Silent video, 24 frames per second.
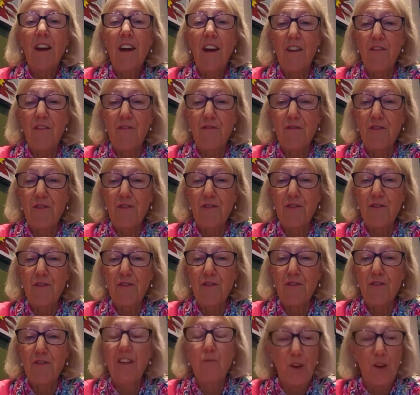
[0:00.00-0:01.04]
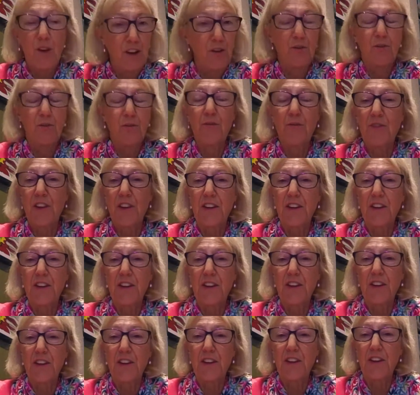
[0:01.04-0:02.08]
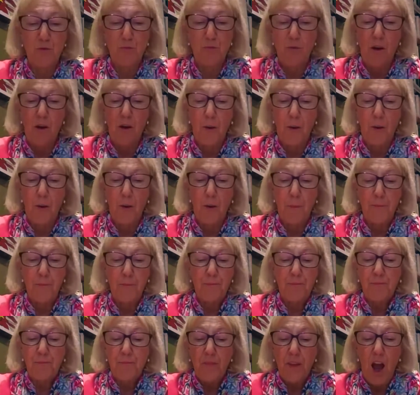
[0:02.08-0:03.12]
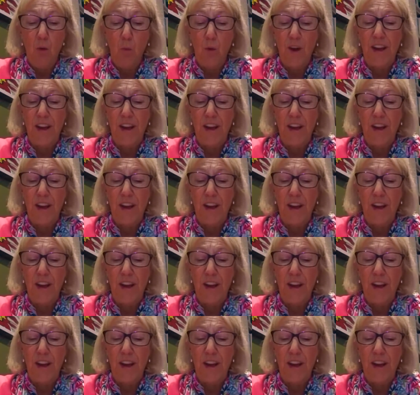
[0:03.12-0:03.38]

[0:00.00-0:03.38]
every day, well, they know who you are. A